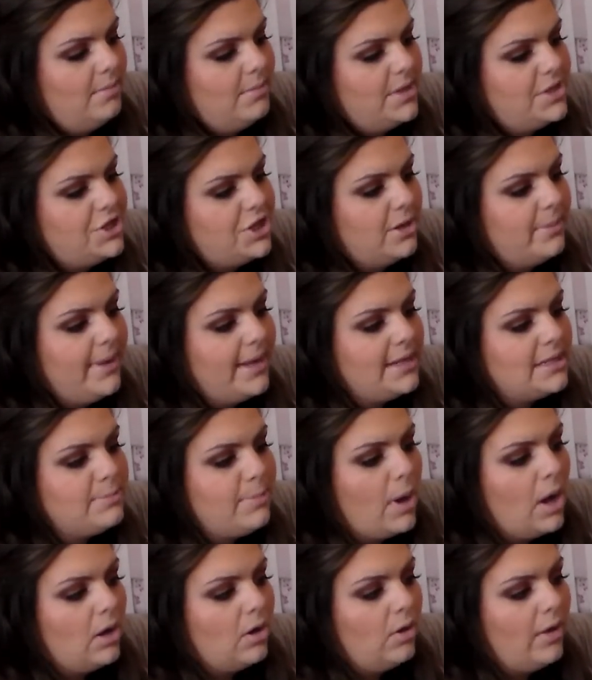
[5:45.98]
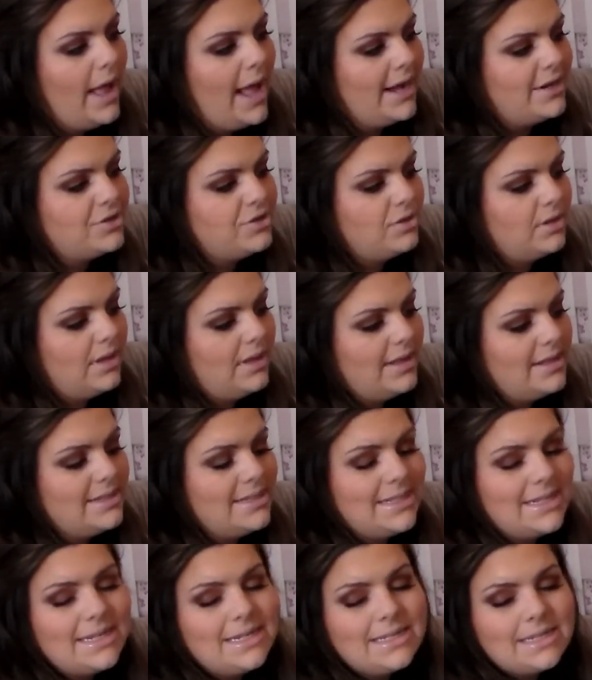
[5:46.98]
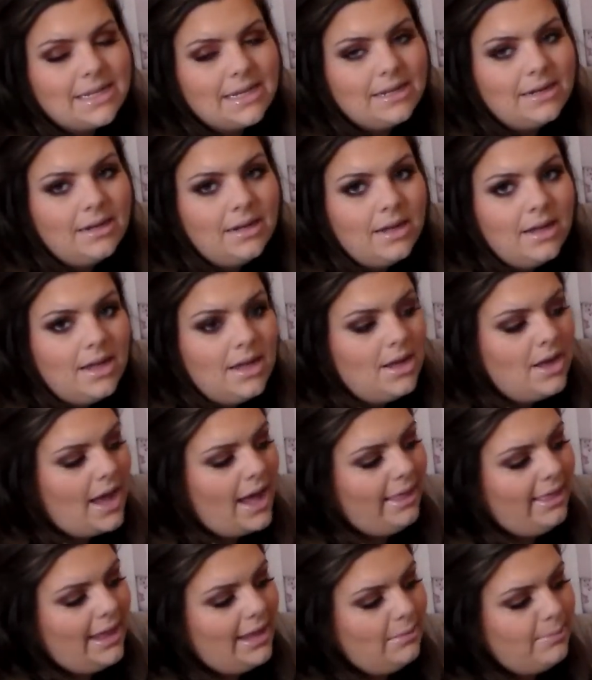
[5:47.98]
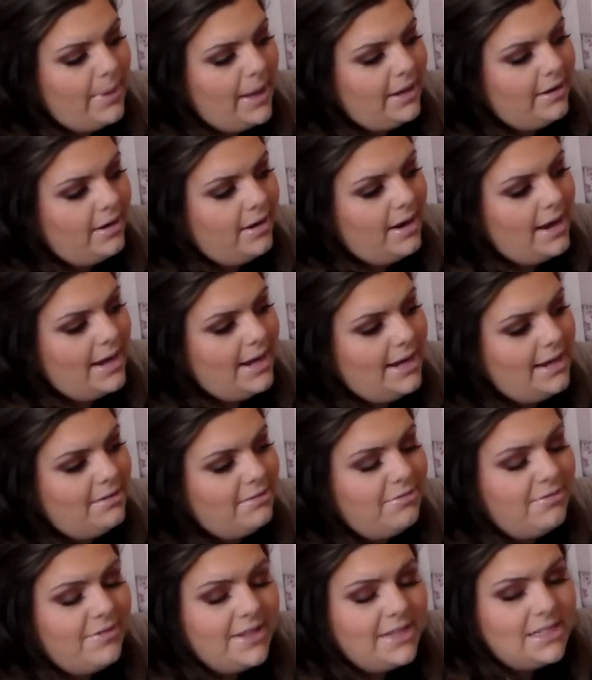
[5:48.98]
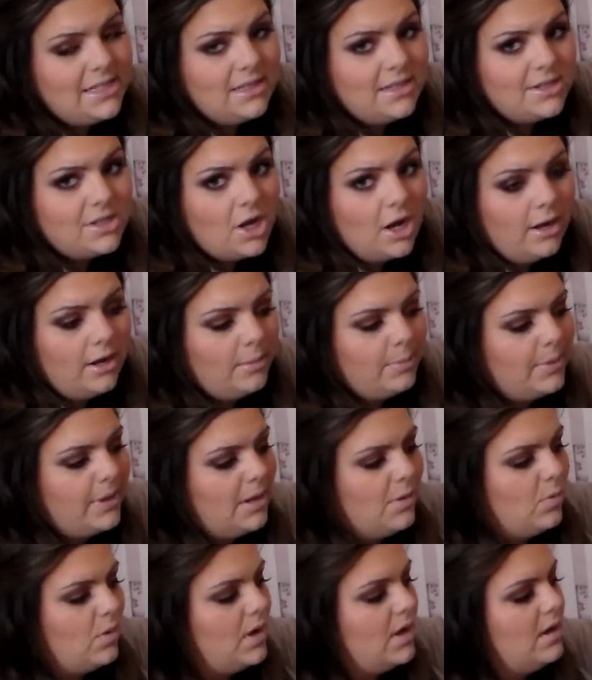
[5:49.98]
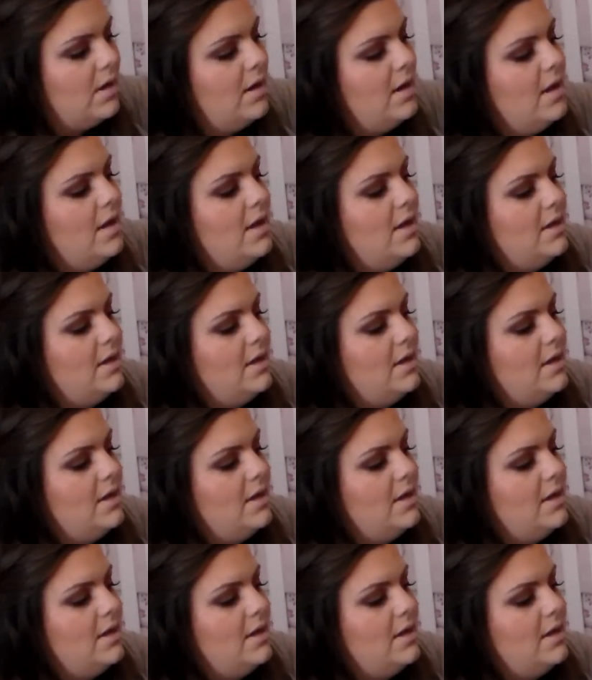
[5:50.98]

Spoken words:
the Germex bottle actually that's scented, I like better, and it fits in the Target brand one.